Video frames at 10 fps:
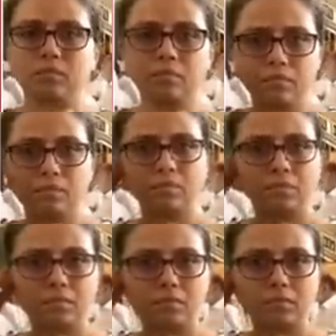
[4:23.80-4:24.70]

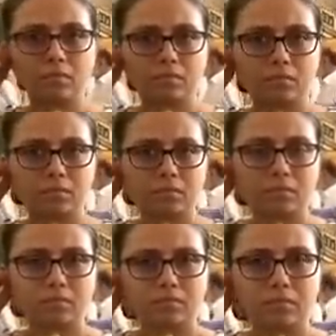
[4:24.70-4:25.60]

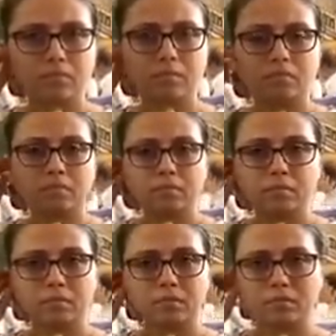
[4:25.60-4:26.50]

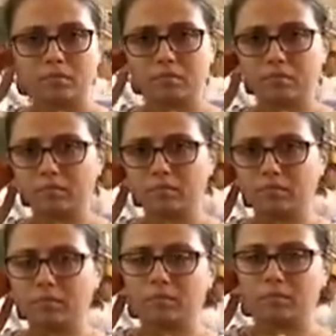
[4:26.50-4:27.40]

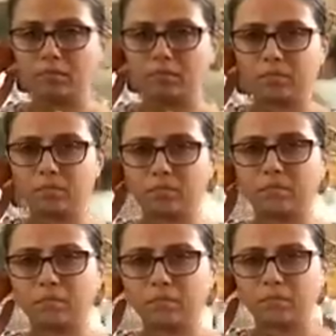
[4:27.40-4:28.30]

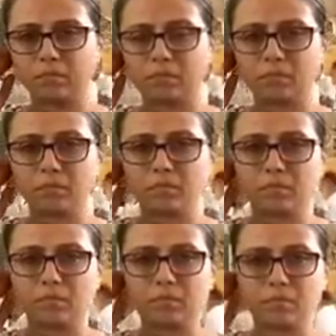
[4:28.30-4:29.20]
[no speech]